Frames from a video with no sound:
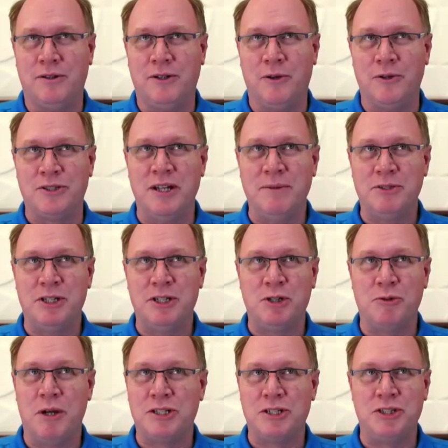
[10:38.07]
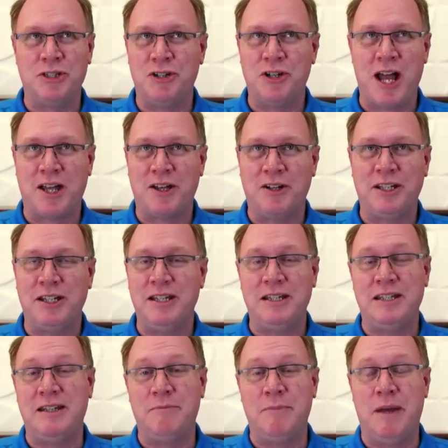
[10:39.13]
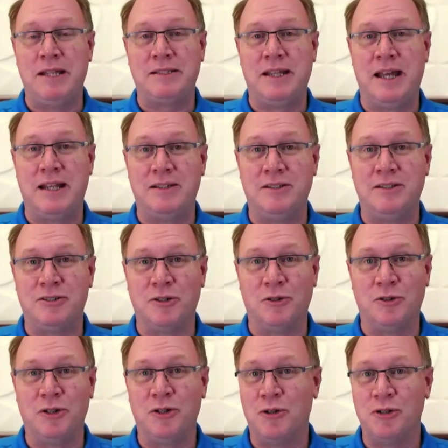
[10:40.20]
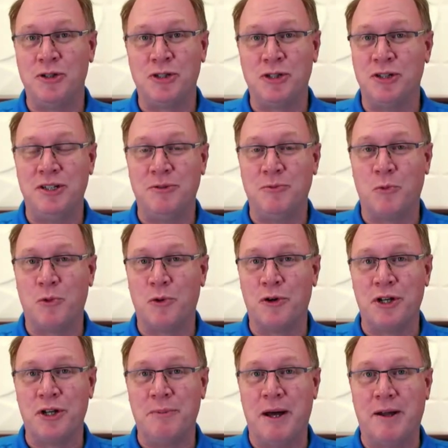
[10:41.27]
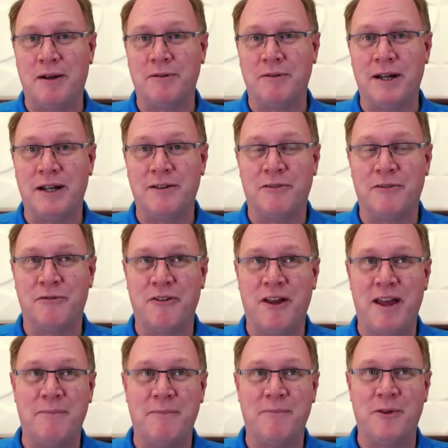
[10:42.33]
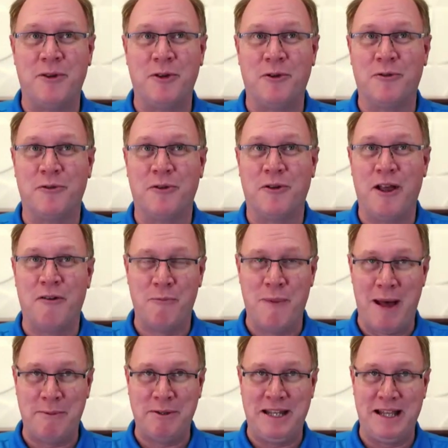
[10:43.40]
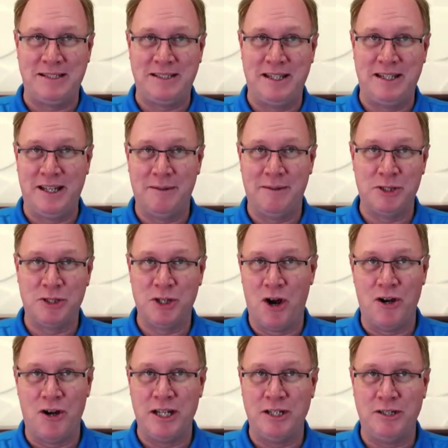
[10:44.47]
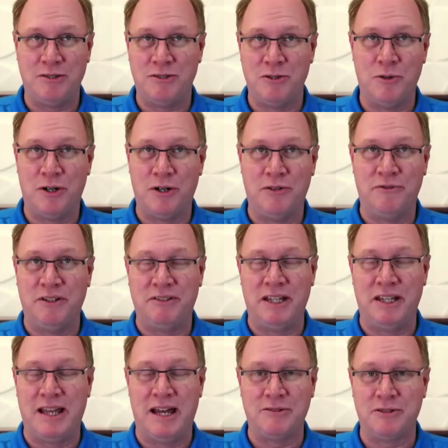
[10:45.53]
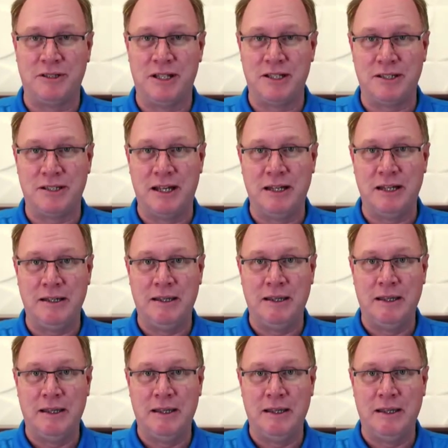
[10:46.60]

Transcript: in some situations, you're not going to get need-based aid. So you shouldn't worry about it, right? If a family, if mom and dad's income is already 250,000, let's say,